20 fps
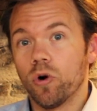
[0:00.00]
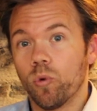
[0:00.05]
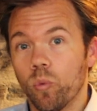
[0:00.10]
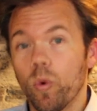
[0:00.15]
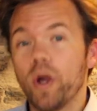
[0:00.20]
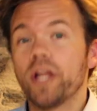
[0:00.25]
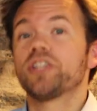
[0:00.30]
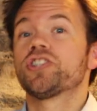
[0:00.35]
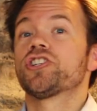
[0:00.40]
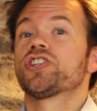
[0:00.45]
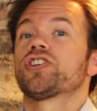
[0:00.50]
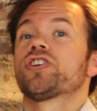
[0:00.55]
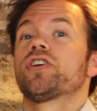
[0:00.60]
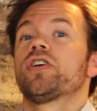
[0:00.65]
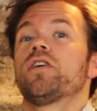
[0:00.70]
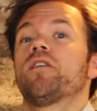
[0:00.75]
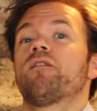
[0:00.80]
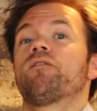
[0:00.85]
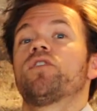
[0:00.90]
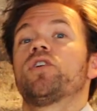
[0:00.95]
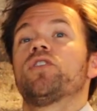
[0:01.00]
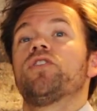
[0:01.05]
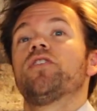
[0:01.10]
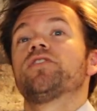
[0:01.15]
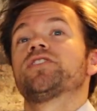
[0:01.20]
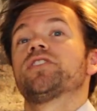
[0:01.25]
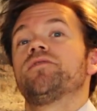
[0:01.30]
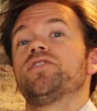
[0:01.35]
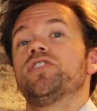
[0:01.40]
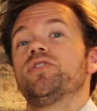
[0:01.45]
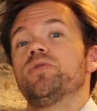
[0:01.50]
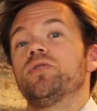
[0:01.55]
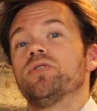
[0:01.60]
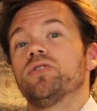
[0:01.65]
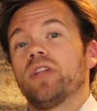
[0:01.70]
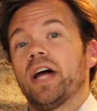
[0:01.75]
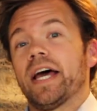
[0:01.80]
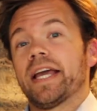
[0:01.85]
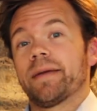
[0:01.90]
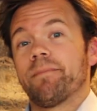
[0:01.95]
which, for those of you who
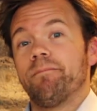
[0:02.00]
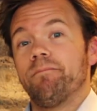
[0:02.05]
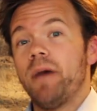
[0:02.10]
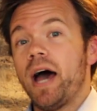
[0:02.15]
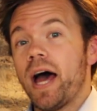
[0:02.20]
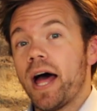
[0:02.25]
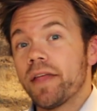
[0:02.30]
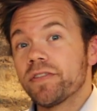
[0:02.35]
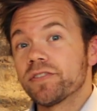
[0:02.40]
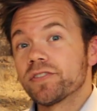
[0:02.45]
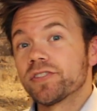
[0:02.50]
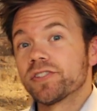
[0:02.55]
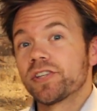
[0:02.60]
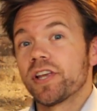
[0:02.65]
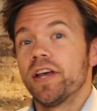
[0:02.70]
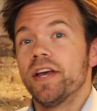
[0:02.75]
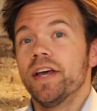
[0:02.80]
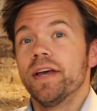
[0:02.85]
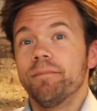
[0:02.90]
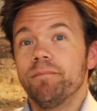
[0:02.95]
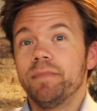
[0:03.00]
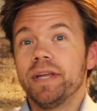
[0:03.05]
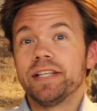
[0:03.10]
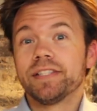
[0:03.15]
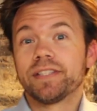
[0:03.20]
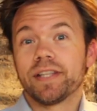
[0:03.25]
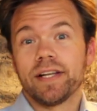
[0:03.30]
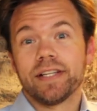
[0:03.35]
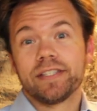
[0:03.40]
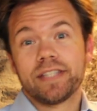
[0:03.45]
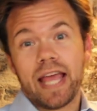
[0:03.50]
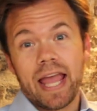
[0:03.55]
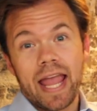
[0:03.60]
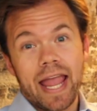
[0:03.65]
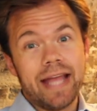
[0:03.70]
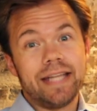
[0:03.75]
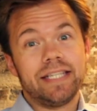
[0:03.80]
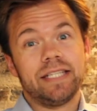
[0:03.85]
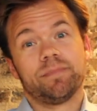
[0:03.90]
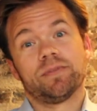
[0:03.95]
like maths, means that it's
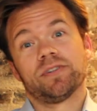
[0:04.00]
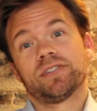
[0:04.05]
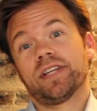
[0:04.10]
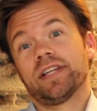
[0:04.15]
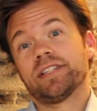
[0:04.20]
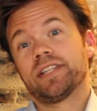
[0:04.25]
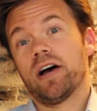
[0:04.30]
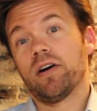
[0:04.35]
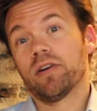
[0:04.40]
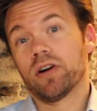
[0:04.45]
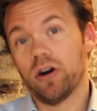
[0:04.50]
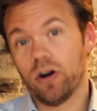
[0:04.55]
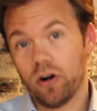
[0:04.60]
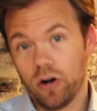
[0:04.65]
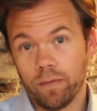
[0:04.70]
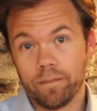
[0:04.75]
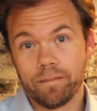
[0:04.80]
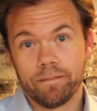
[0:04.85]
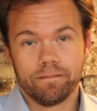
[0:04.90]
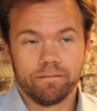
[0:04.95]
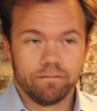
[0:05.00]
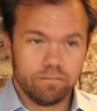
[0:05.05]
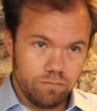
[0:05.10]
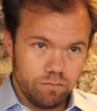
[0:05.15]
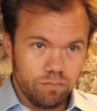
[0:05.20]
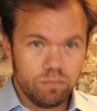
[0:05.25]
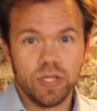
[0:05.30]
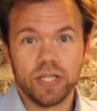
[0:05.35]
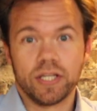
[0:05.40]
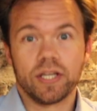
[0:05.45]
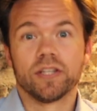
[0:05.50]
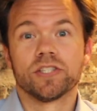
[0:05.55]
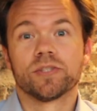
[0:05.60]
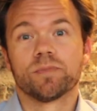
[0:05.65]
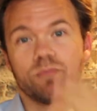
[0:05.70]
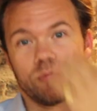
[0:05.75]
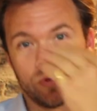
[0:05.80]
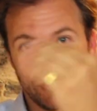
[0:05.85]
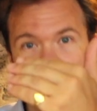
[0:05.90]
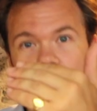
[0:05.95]
80% alcohol, because
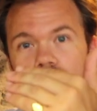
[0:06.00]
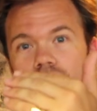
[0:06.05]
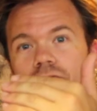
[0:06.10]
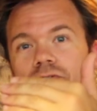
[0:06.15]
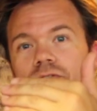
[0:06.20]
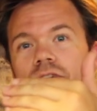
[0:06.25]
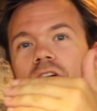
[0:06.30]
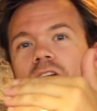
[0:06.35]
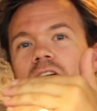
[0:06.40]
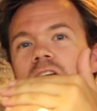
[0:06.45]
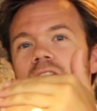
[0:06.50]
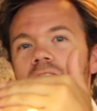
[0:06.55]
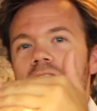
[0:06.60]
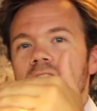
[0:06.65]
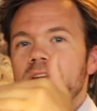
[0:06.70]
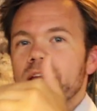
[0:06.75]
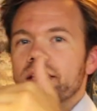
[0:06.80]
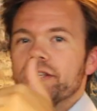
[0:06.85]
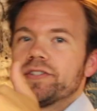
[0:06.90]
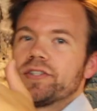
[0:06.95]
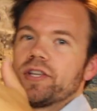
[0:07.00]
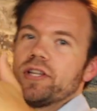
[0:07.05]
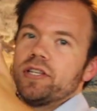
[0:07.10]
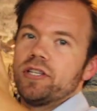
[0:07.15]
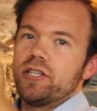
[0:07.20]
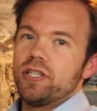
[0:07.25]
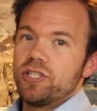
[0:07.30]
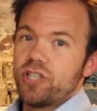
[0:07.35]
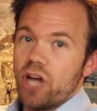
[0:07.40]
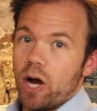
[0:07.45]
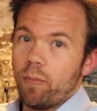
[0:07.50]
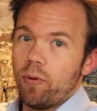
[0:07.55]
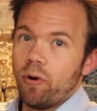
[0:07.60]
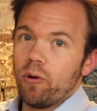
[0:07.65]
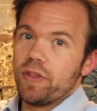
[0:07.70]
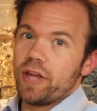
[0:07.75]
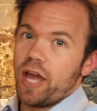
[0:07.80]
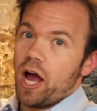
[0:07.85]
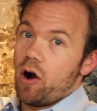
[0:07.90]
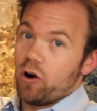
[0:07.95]
proof is double
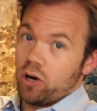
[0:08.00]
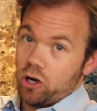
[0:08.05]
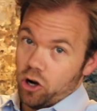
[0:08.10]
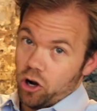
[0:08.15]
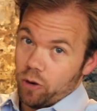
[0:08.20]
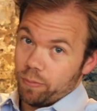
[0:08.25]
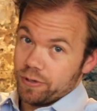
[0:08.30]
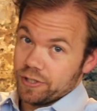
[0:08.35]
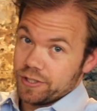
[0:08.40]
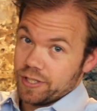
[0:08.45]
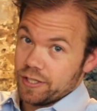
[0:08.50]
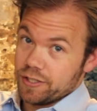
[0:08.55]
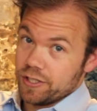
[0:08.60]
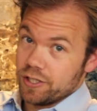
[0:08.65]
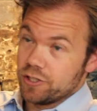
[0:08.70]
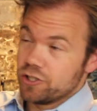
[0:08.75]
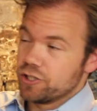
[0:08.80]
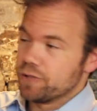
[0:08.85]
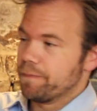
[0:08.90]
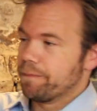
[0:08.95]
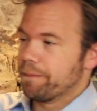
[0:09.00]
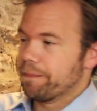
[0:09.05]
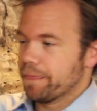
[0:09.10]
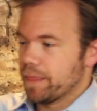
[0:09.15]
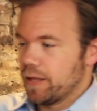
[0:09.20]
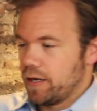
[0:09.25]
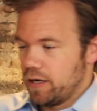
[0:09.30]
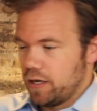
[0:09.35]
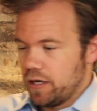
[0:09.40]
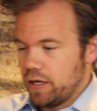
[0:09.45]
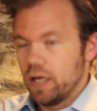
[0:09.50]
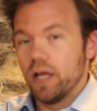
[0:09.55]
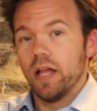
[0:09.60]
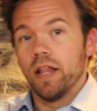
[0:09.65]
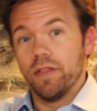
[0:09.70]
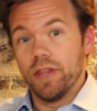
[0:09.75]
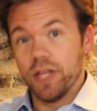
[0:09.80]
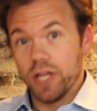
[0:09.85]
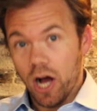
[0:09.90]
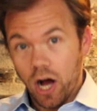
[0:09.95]
the alcohol percentage.
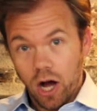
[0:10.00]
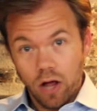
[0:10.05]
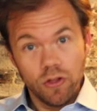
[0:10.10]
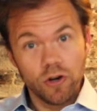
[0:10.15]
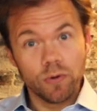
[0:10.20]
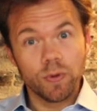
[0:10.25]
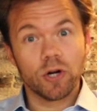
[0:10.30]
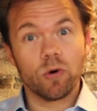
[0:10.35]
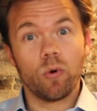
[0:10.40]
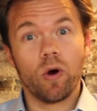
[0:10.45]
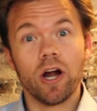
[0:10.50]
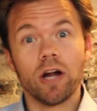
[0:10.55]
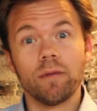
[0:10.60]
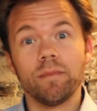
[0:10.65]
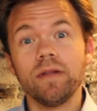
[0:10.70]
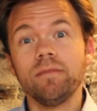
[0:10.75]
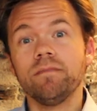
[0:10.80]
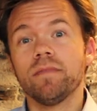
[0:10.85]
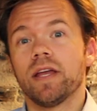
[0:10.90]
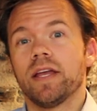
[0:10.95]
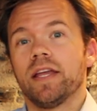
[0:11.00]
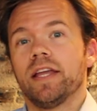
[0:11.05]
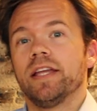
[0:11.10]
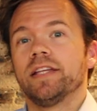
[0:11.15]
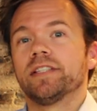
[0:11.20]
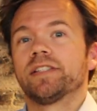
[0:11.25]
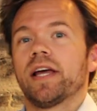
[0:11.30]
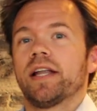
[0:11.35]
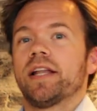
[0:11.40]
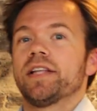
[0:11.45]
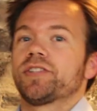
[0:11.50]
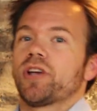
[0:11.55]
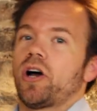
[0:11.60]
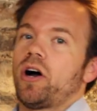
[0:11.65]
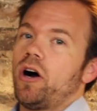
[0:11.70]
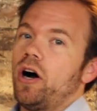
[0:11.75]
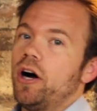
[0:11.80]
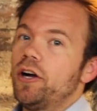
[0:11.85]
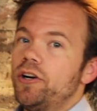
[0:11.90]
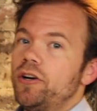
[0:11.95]
The other requirement is that it's
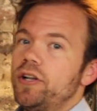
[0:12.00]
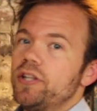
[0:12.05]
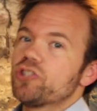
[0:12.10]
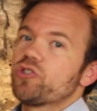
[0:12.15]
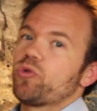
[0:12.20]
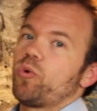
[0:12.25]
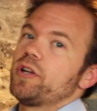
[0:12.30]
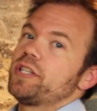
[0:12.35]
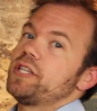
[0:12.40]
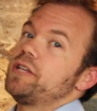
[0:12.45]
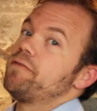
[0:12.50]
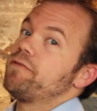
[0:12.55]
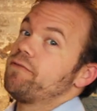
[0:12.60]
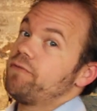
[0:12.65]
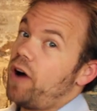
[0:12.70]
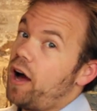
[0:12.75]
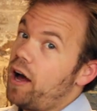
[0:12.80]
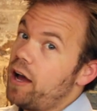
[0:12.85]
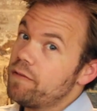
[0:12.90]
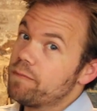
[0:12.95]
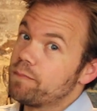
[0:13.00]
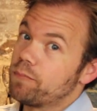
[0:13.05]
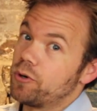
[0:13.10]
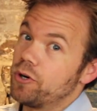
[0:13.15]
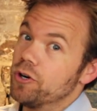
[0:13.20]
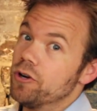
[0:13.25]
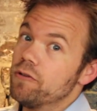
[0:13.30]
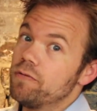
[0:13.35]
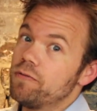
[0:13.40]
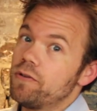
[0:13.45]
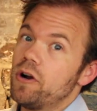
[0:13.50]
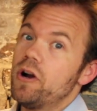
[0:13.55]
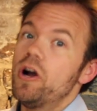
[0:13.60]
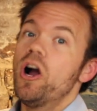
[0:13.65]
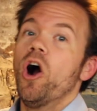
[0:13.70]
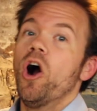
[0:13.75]
125 proof